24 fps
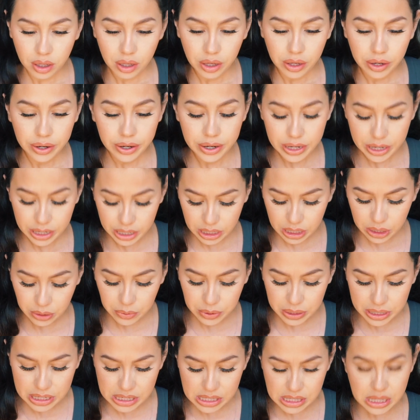Alright
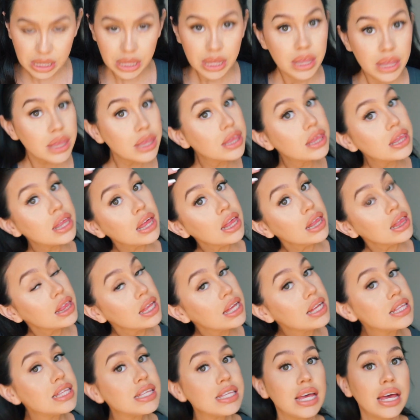guys, I think
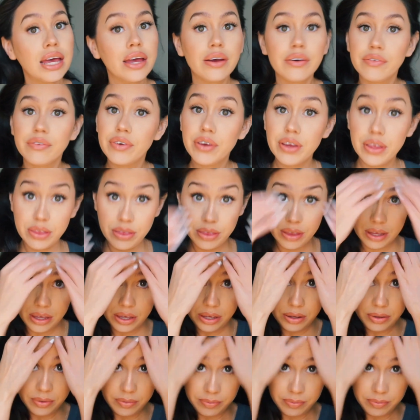that's everything.